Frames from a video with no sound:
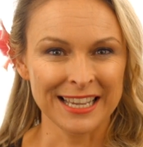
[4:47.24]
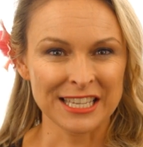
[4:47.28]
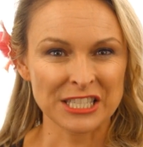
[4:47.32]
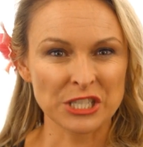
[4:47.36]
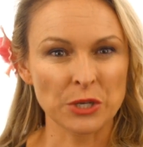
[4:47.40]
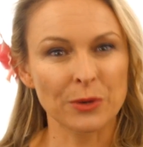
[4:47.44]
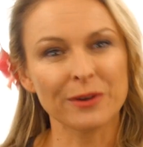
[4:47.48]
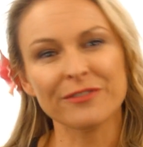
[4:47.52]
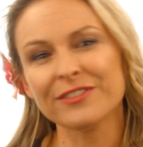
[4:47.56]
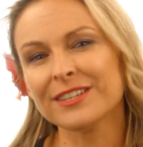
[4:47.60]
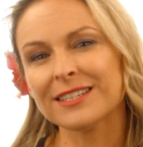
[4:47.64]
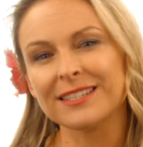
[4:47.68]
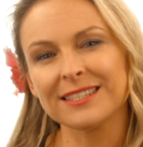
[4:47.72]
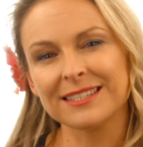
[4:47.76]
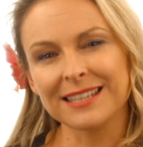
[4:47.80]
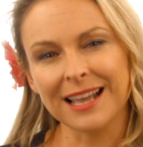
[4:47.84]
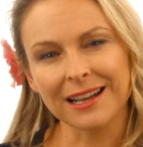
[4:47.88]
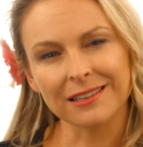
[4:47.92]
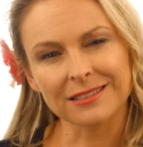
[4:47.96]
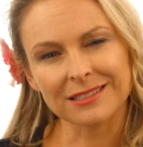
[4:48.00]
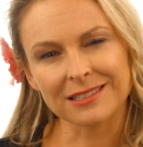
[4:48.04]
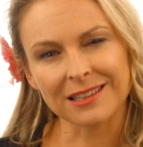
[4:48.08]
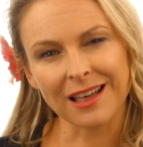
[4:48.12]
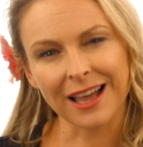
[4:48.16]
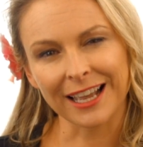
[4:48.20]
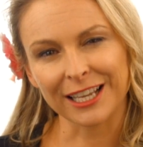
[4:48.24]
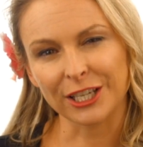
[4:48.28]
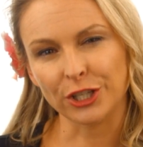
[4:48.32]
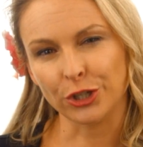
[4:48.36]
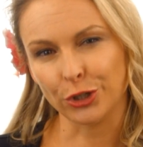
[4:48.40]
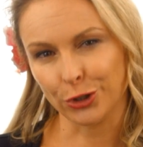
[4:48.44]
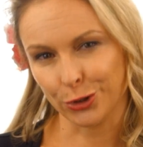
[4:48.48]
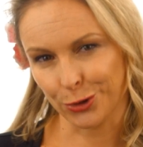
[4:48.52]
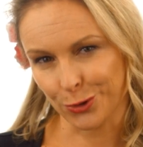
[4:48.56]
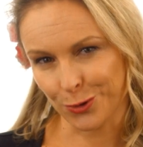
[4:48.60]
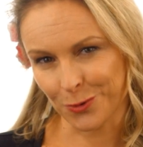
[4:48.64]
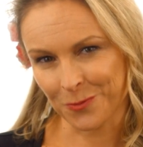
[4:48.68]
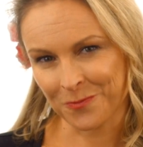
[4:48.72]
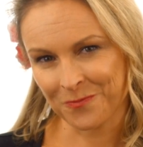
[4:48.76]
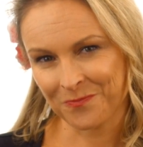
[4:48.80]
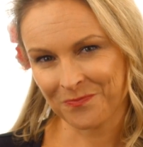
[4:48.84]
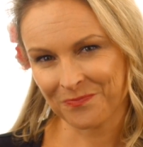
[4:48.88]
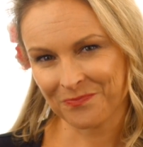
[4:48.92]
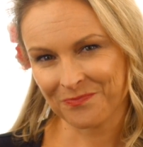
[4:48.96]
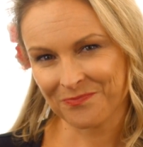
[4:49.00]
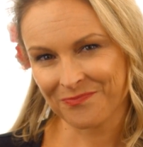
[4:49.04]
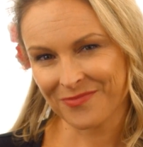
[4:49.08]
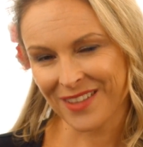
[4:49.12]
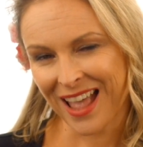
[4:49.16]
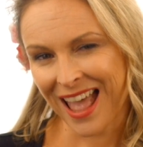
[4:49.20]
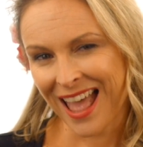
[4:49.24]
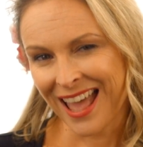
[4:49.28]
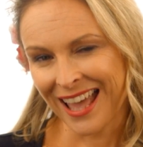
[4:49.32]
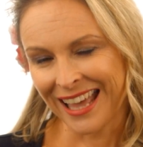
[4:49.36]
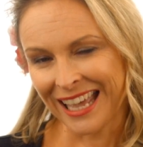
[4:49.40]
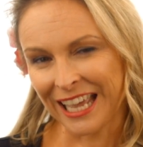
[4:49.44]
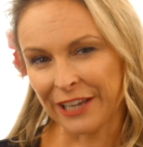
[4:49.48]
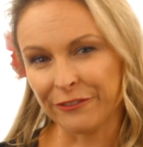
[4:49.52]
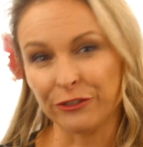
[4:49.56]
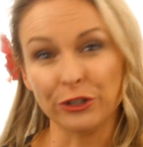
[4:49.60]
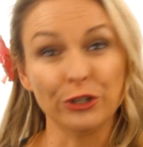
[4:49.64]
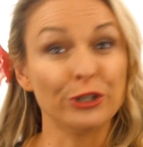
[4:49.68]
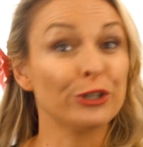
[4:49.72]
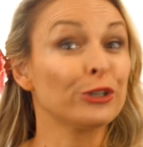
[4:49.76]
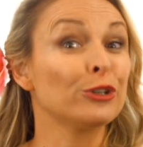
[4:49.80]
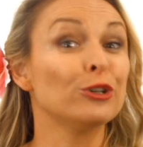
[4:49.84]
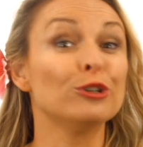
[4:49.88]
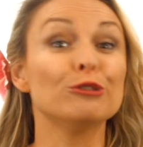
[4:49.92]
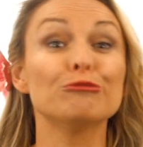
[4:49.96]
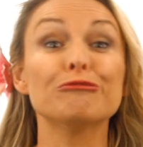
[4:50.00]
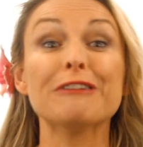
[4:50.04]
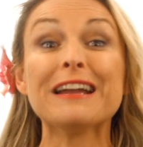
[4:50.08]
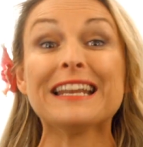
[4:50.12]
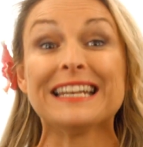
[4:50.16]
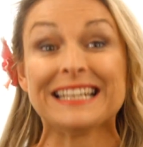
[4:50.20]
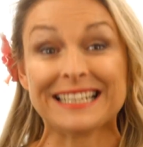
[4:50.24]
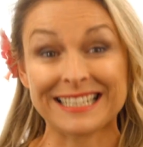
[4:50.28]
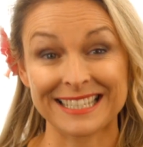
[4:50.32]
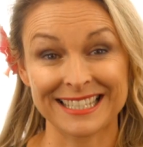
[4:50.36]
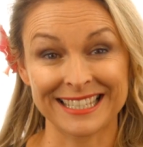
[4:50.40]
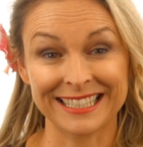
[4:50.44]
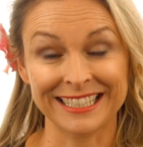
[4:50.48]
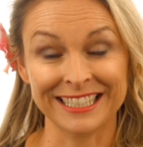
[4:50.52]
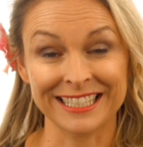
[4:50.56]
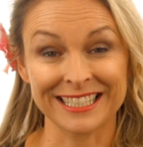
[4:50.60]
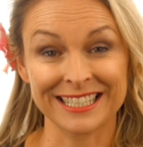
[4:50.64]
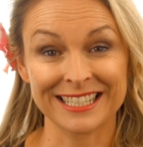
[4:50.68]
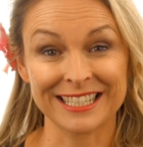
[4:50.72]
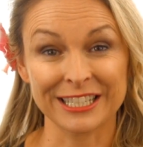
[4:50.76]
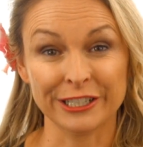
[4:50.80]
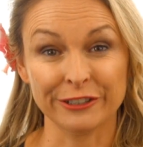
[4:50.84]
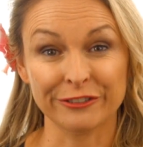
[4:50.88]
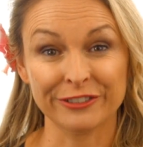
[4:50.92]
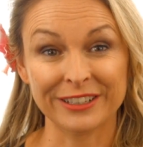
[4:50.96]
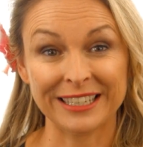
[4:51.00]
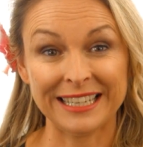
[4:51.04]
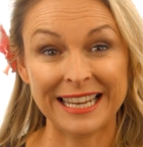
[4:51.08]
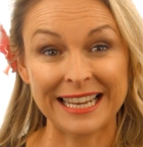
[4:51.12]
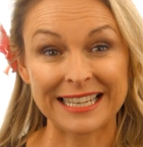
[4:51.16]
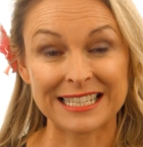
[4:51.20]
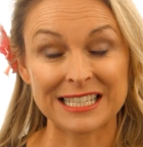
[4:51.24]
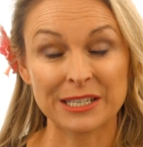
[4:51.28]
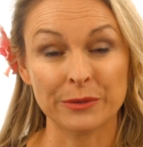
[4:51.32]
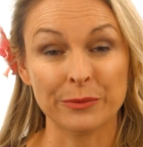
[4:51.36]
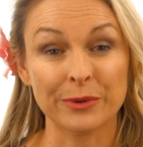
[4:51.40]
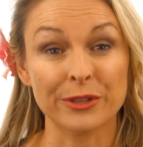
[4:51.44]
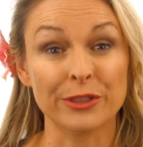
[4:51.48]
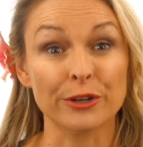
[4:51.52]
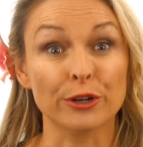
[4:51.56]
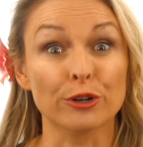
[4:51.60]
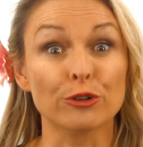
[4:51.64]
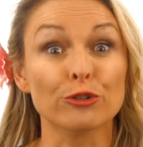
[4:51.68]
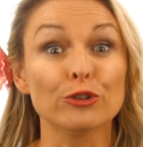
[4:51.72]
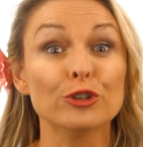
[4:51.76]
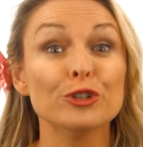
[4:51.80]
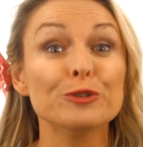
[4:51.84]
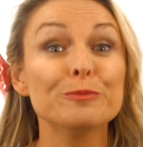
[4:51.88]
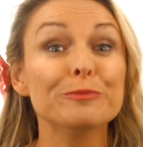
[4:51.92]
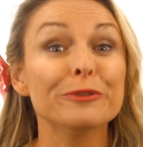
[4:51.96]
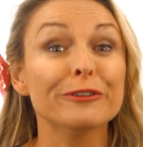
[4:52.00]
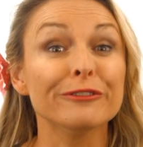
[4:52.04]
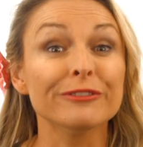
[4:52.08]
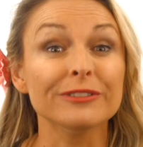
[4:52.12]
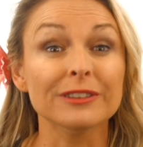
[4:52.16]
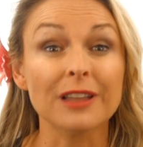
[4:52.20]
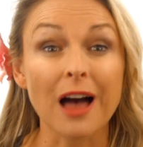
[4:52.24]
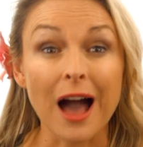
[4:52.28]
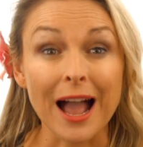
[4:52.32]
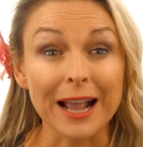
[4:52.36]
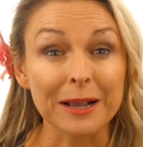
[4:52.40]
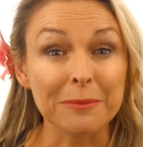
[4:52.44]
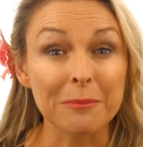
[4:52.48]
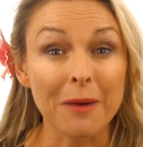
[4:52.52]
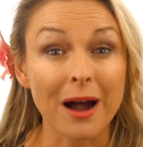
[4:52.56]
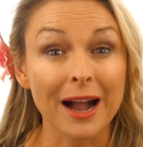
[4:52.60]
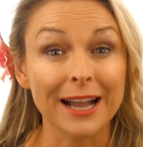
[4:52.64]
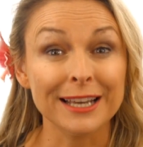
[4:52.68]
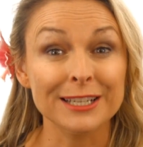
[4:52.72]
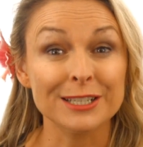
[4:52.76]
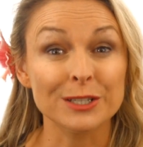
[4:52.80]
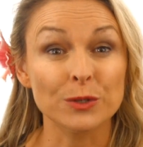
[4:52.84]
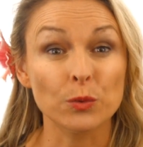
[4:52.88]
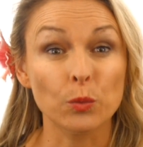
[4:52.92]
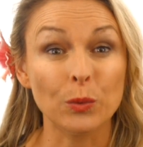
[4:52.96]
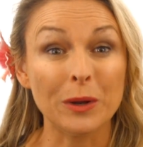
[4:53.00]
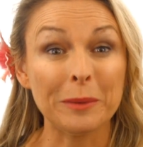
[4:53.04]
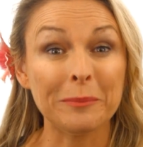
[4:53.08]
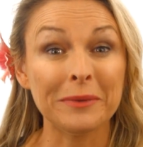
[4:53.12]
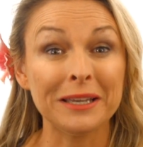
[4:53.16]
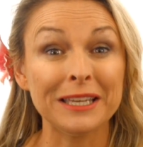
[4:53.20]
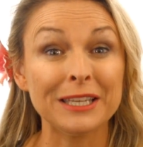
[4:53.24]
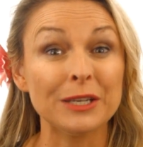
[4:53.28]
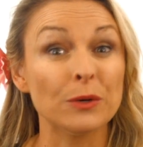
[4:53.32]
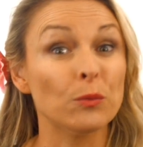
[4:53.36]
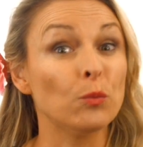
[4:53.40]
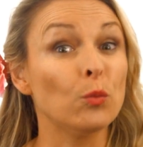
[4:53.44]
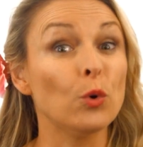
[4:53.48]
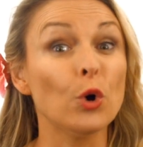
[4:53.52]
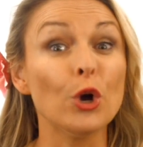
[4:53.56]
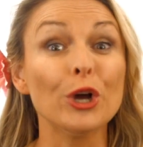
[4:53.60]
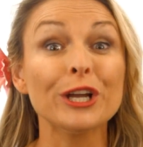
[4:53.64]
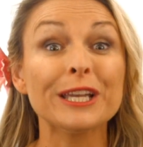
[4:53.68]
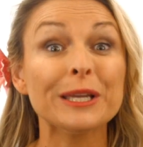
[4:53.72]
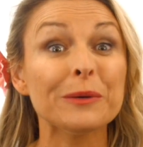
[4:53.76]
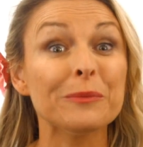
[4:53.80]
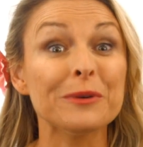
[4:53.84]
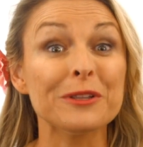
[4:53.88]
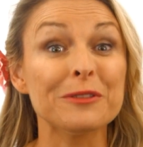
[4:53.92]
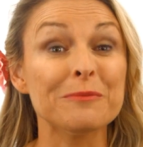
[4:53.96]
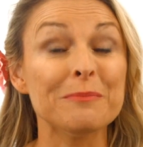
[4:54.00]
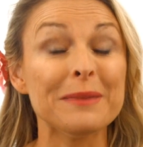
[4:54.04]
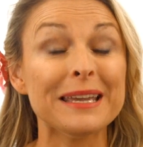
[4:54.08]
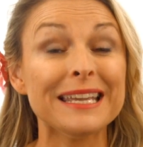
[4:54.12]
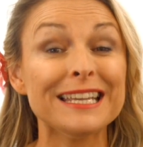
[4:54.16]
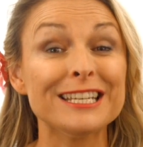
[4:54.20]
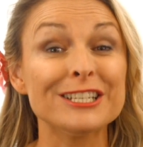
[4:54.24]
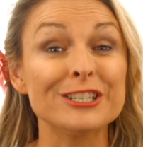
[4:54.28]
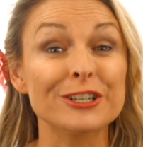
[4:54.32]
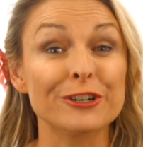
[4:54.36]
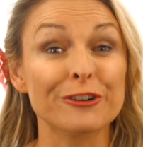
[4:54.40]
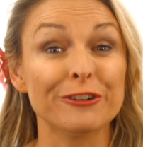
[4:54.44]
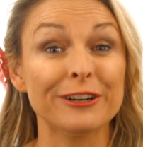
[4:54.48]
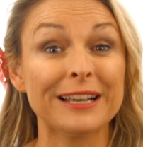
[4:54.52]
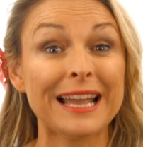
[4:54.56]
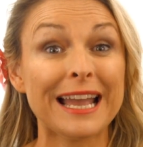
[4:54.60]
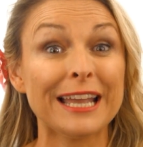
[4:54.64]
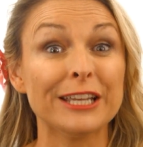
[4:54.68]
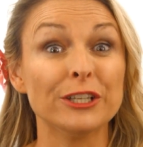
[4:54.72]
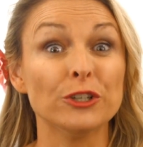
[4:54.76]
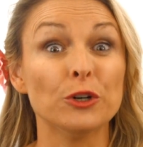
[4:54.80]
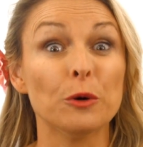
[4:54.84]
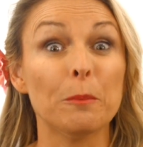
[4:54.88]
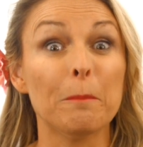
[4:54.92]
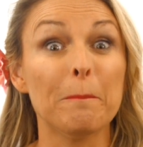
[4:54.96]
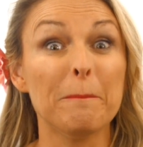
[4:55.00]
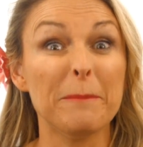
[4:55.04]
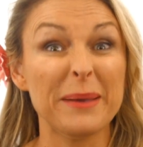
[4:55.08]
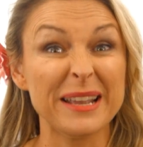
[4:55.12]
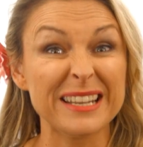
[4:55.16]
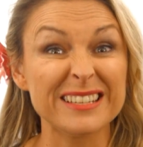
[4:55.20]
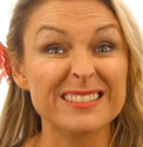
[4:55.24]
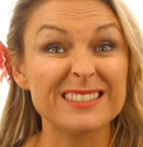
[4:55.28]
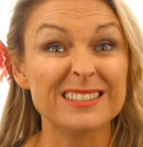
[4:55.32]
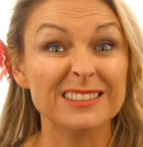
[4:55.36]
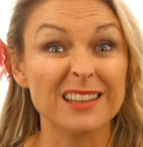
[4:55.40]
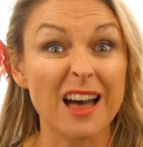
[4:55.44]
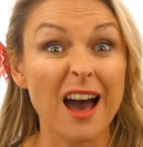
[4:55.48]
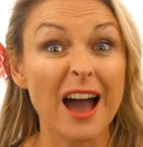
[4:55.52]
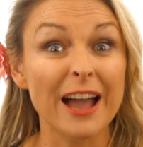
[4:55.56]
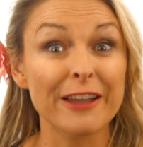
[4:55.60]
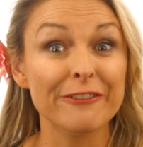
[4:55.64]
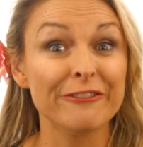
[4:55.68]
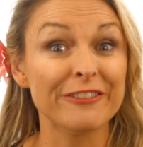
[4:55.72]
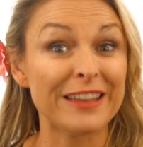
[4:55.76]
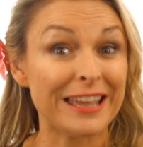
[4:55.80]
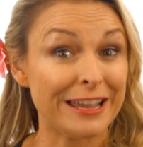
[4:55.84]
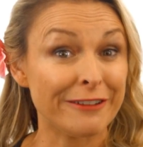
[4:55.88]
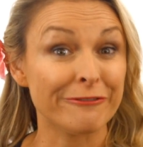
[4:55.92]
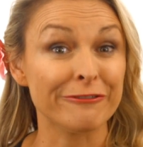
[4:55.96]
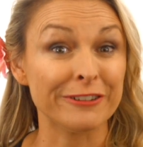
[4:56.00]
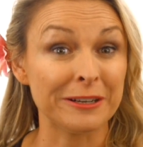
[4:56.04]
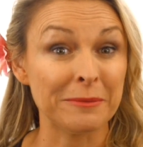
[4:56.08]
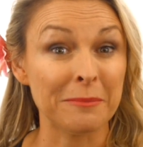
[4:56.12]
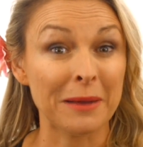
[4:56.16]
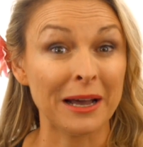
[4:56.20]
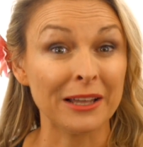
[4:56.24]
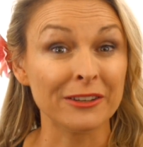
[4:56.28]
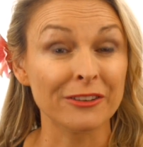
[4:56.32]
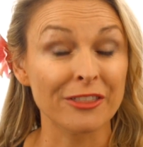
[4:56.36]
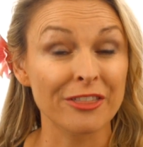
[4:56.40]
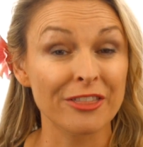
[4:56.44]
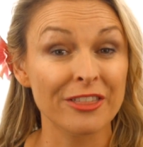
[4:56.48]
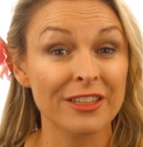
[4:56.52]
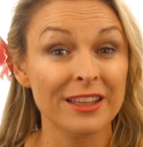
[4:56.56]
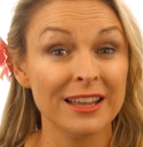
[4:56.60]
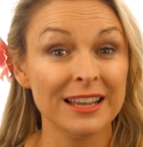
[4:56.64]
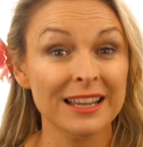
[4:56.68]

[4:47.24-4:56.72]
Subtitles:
So if this sounds like you, if you can already see yourself connecting with a group of like-minded women and working with me to create your best life every month,